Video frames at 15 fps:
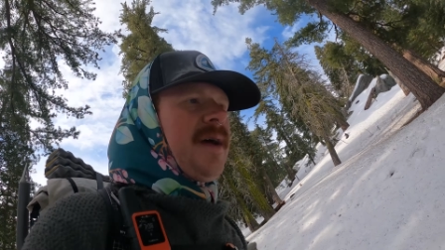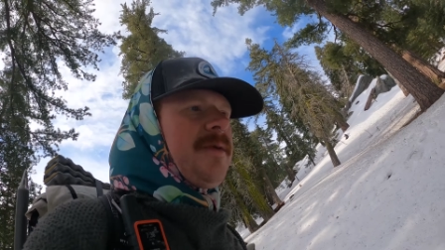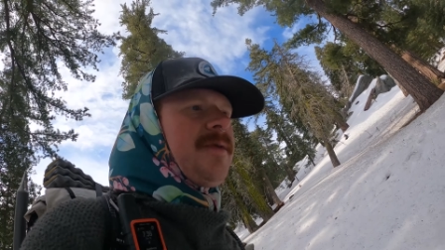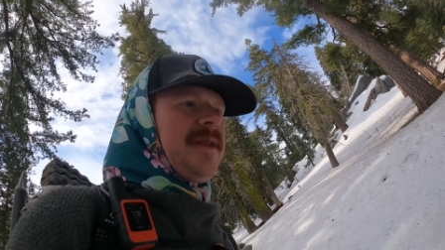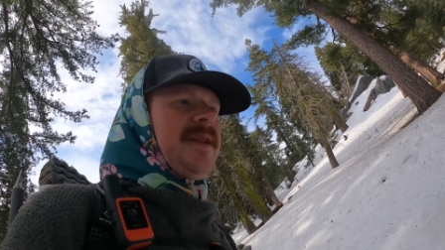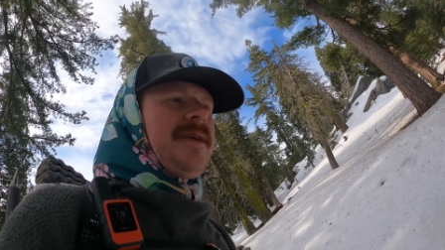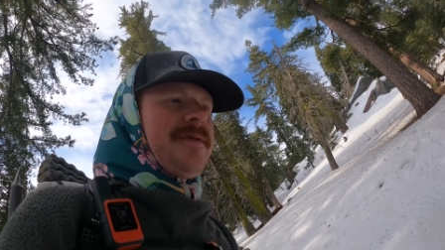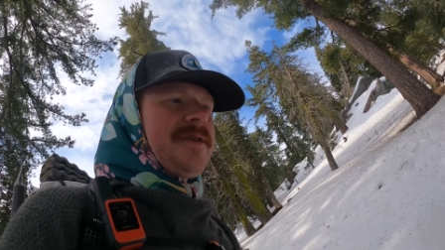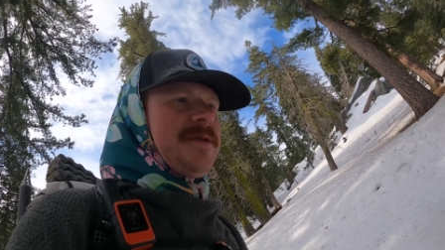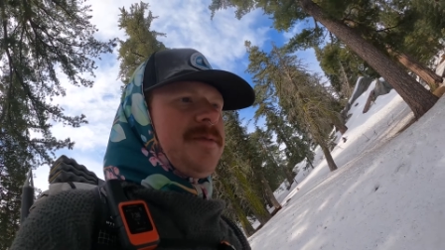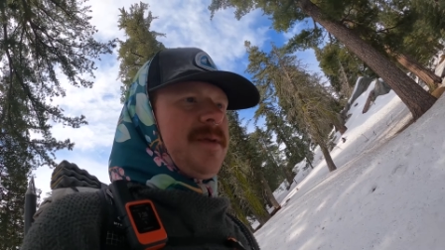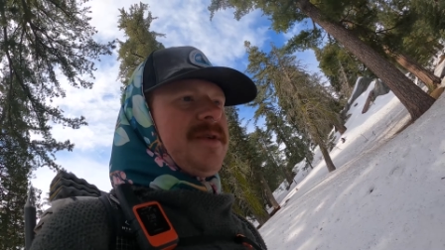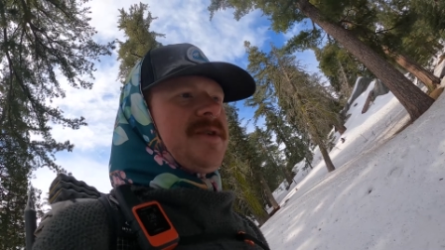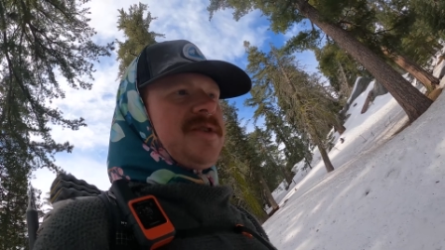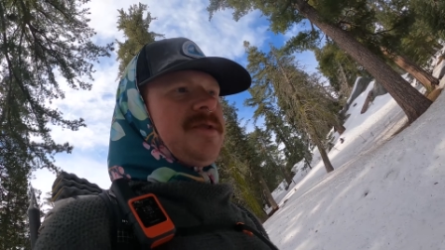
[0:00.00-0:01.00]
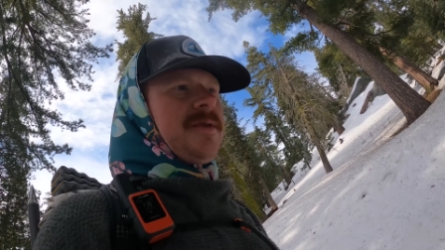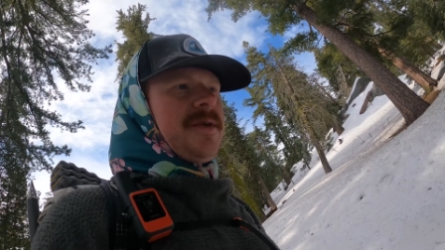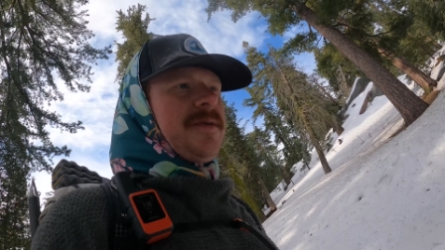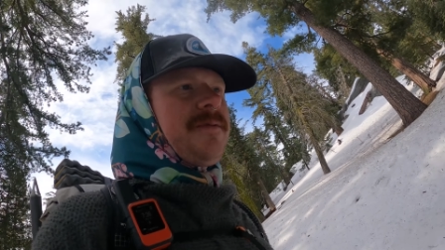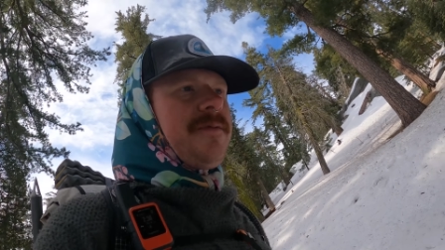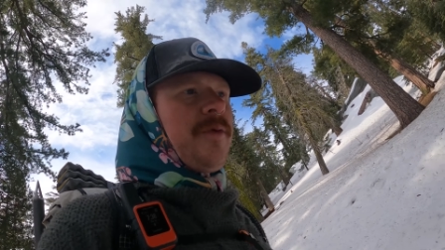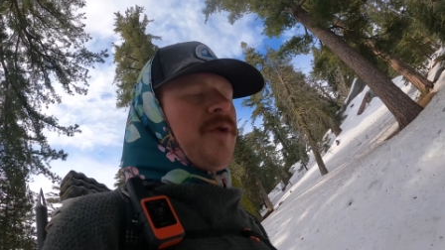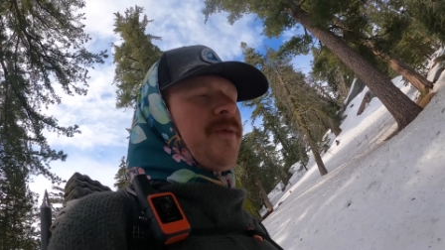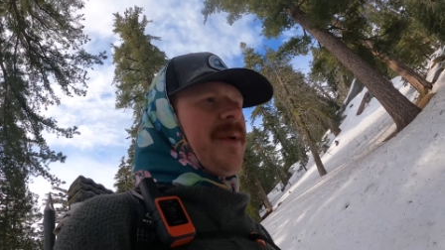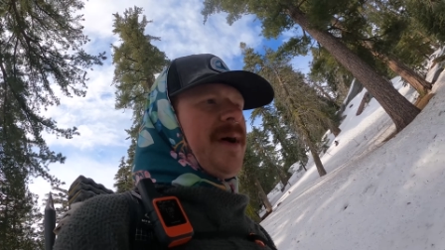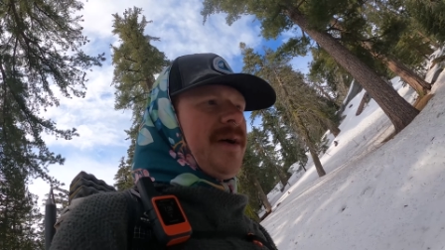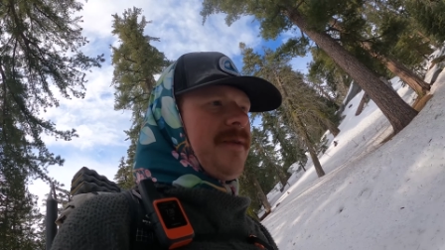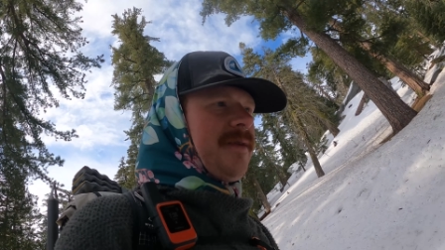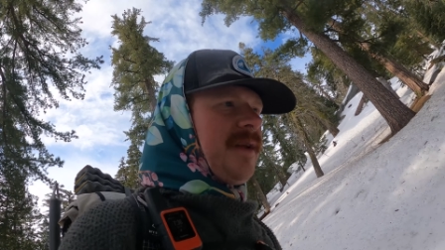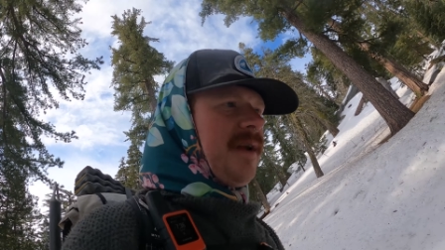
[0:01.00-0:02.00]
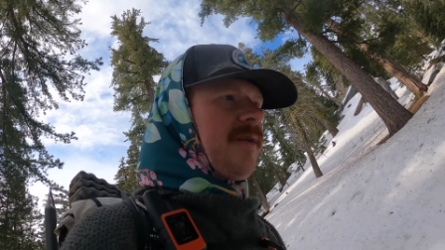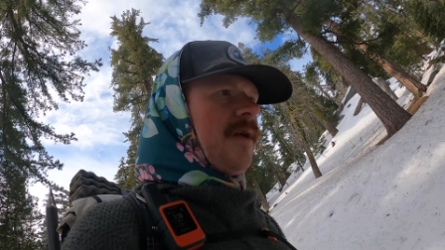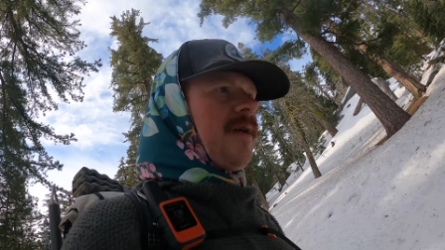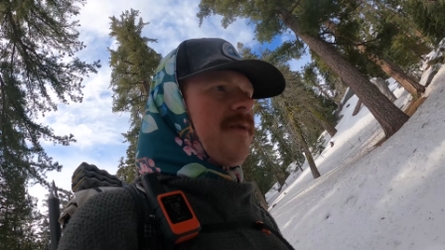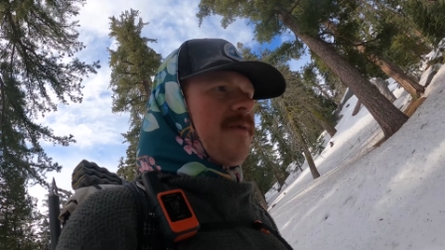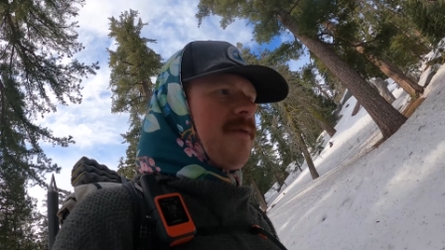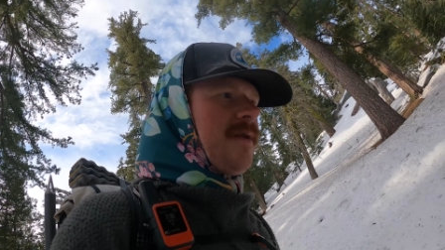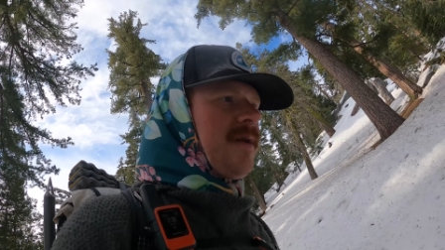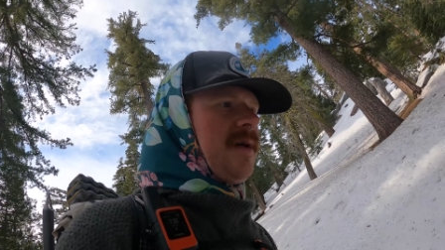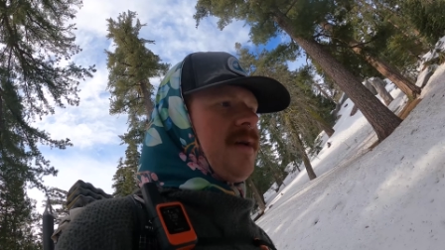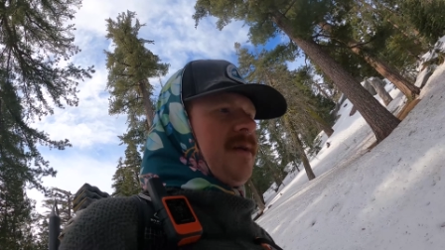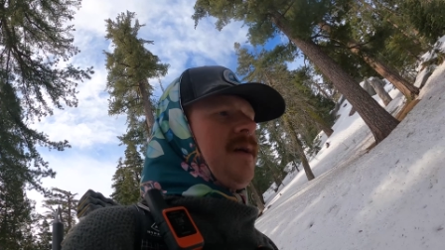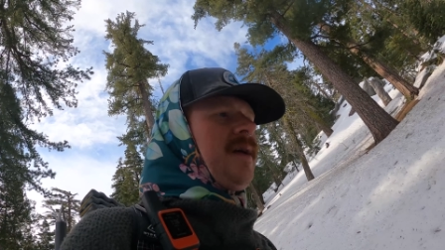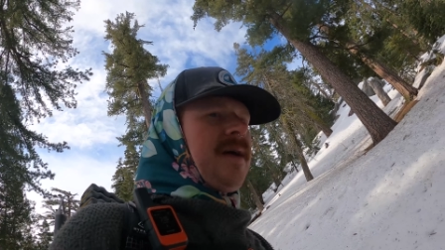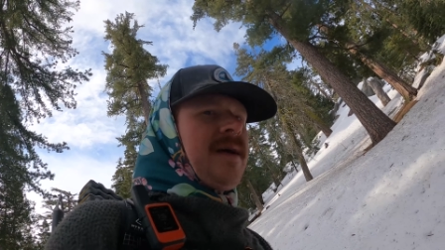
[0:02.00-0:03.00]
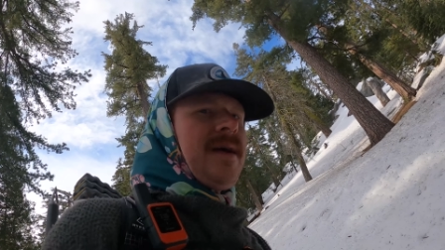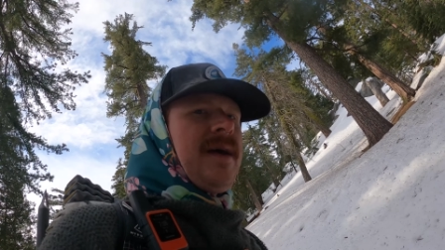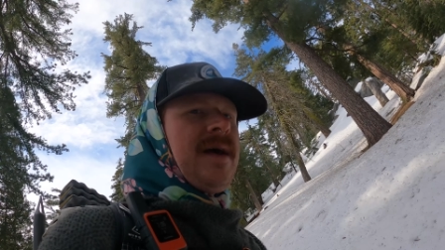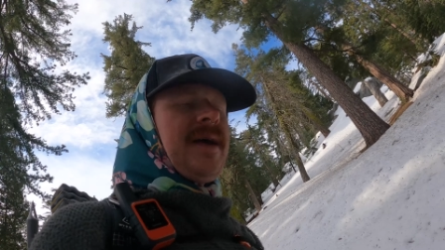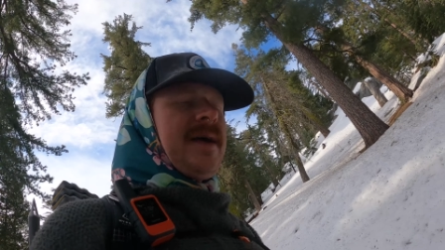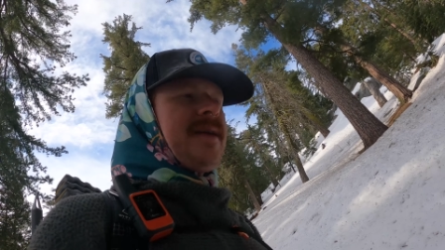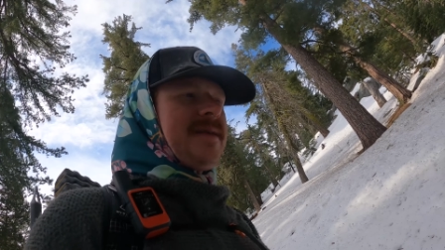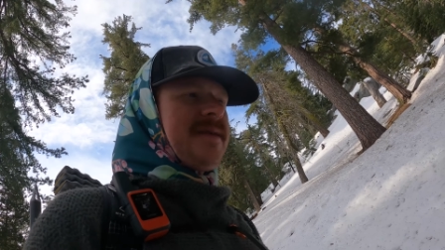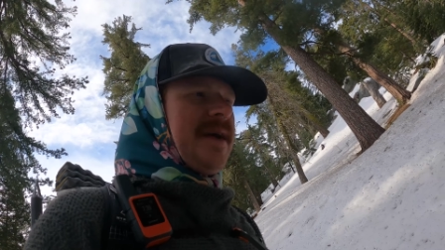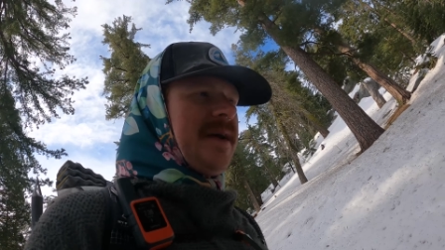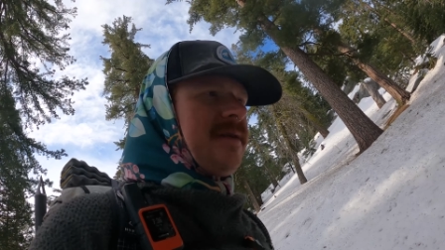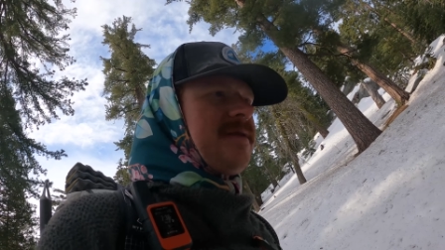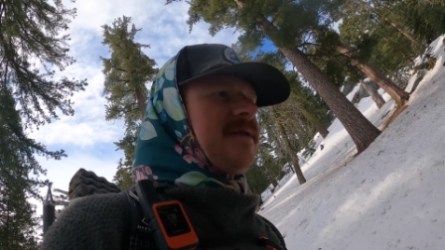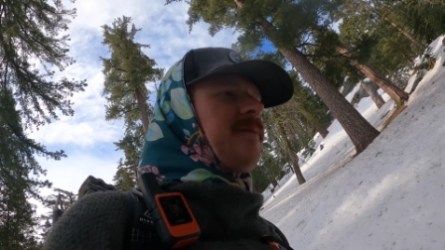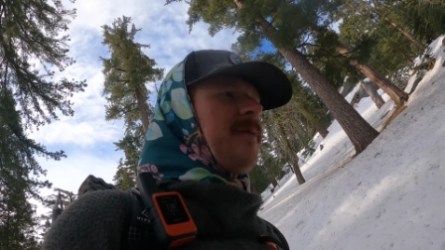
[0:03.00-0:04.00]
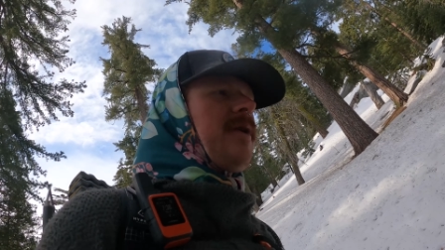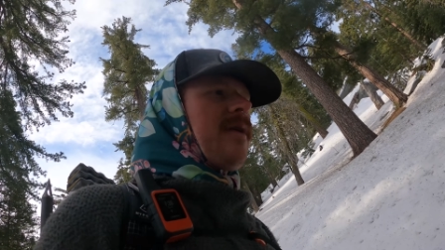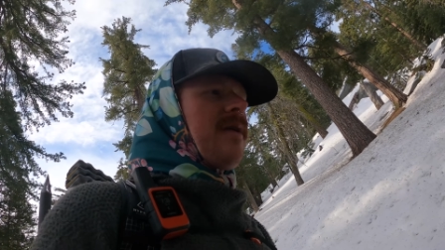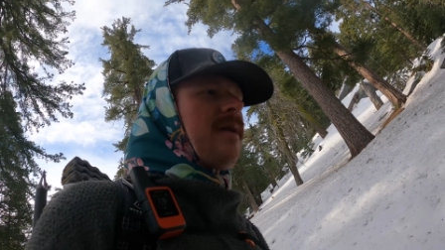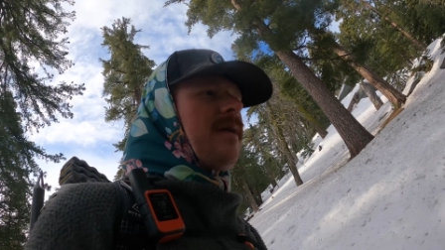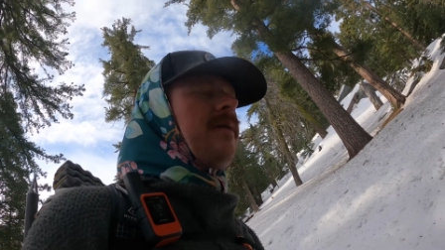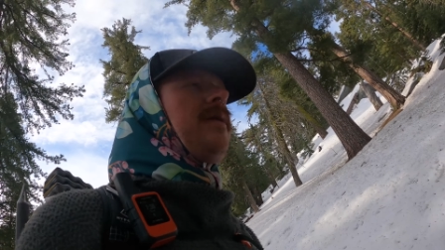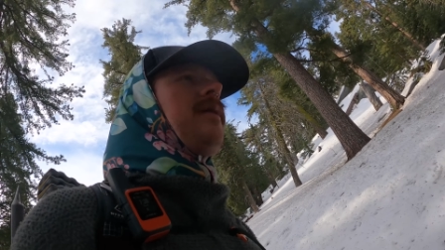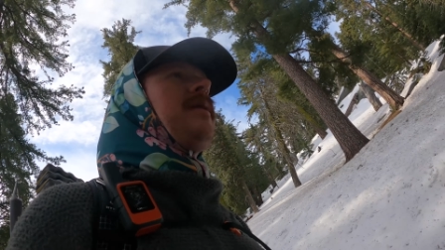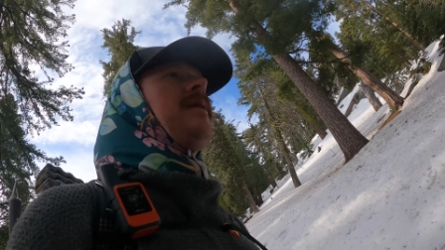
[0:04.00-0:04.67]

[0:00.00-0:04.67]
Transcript: would leave us with a short four mile Nero into town tomorrow.